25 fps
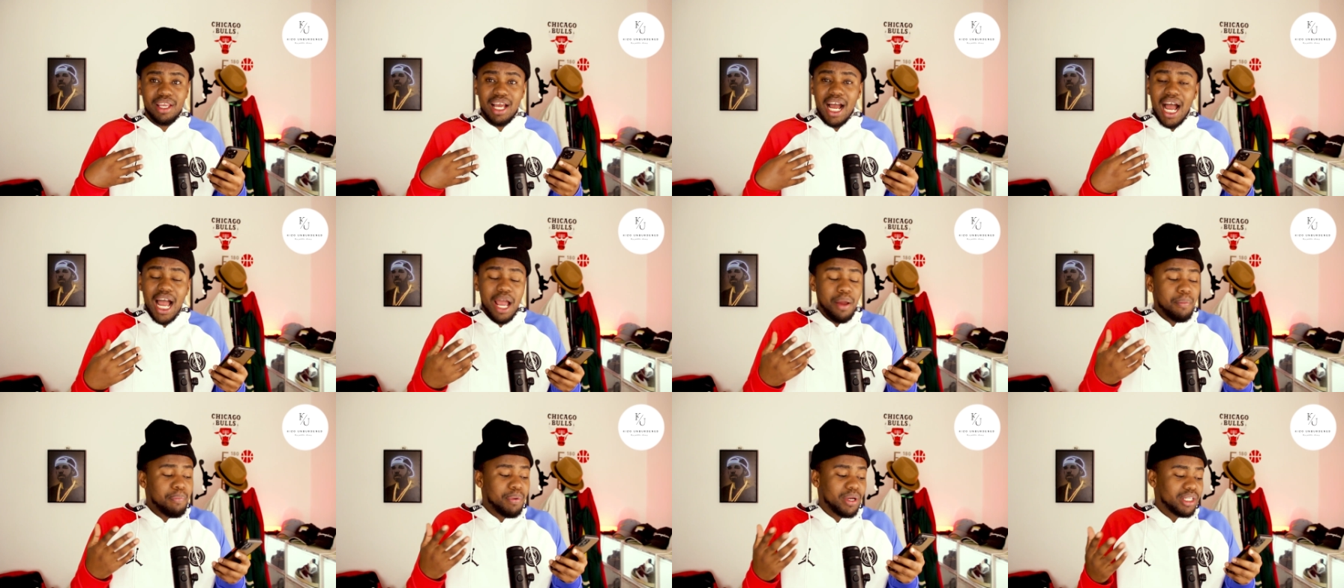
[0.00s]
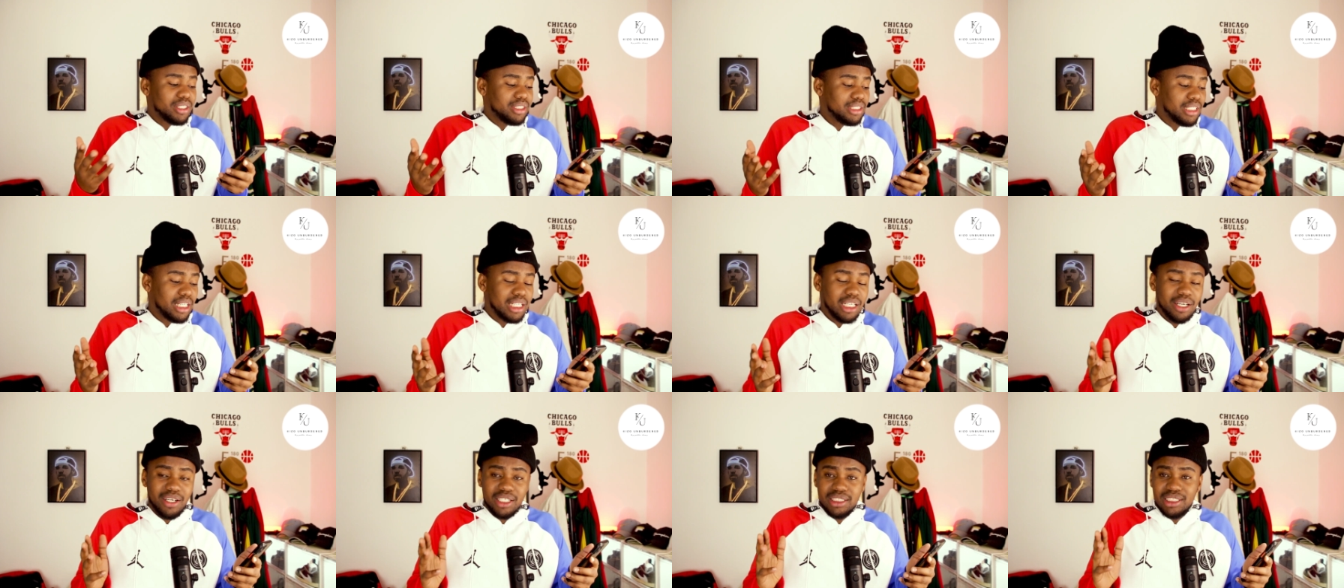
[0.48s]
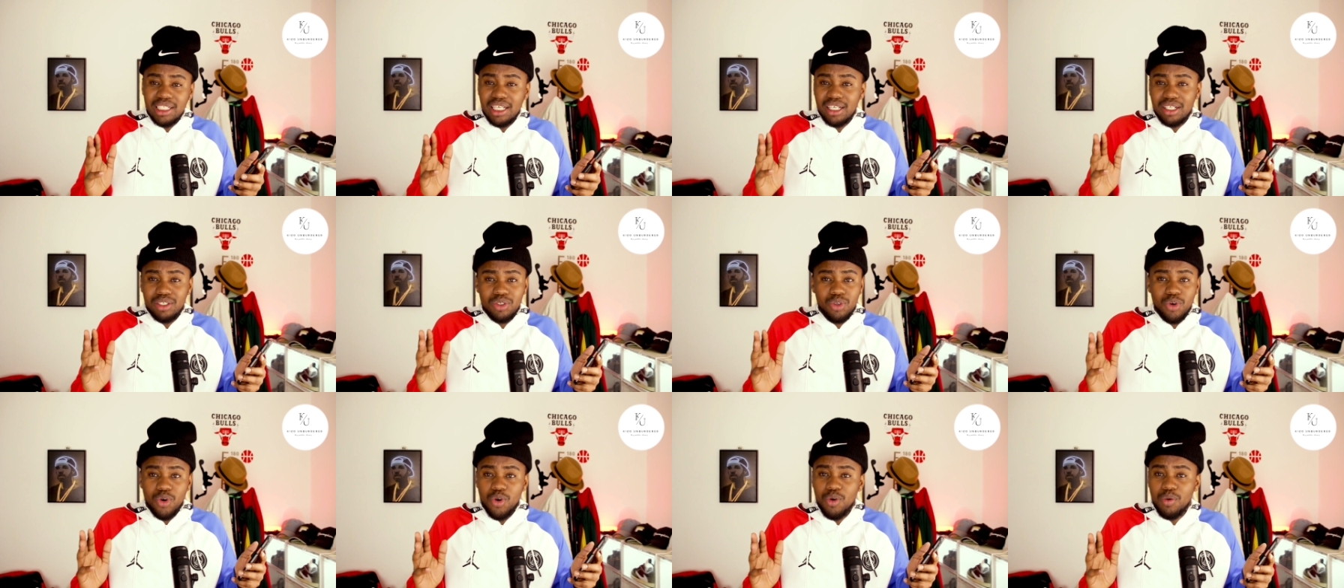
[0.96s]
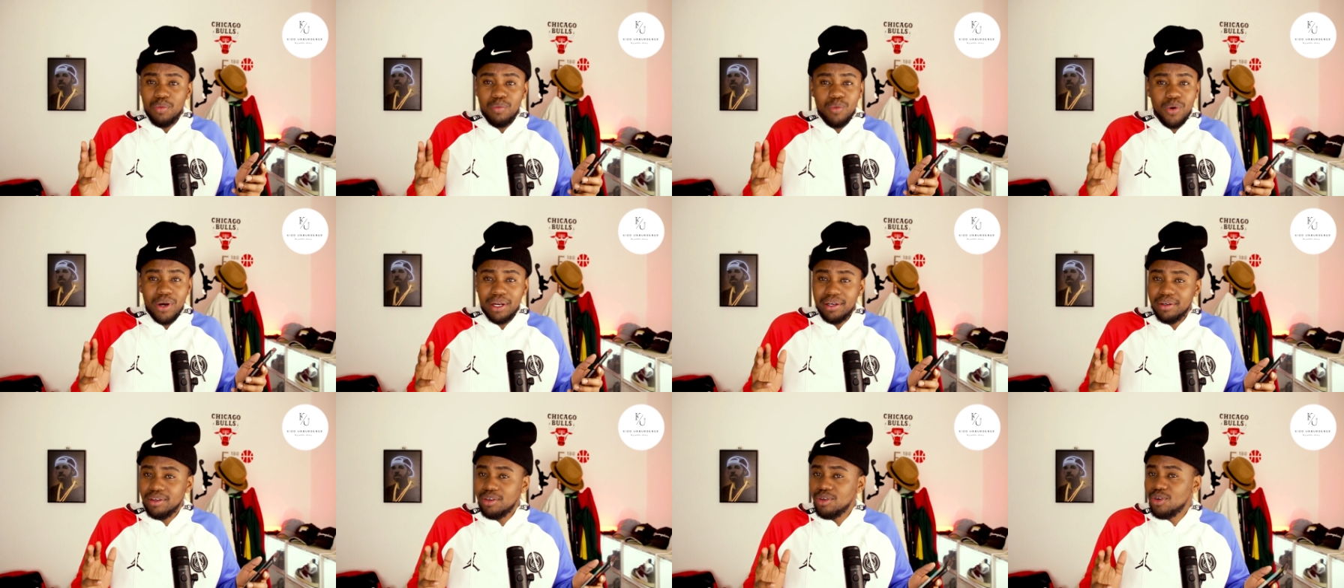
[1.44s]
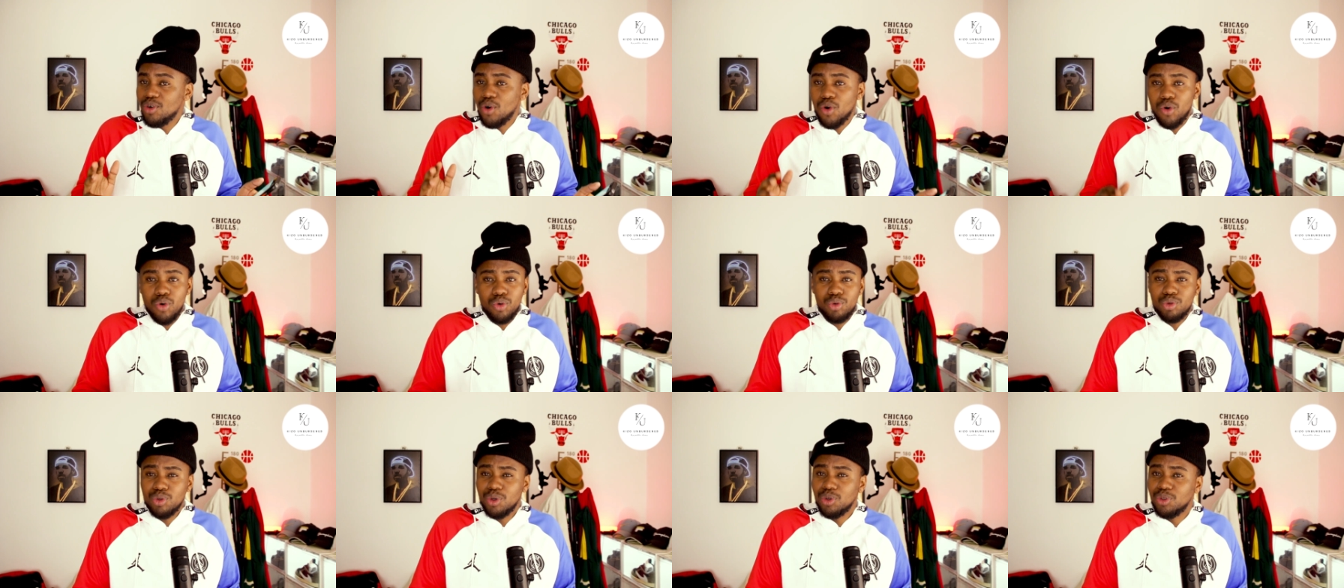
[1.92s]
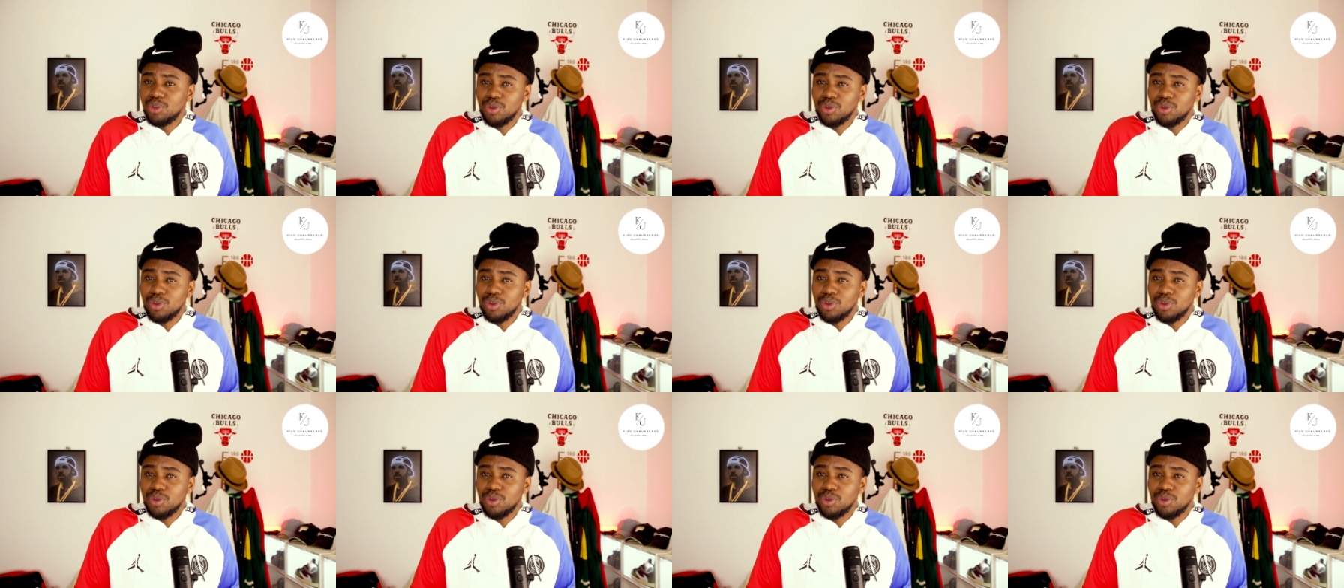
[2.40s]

I personally was like, no, man, no.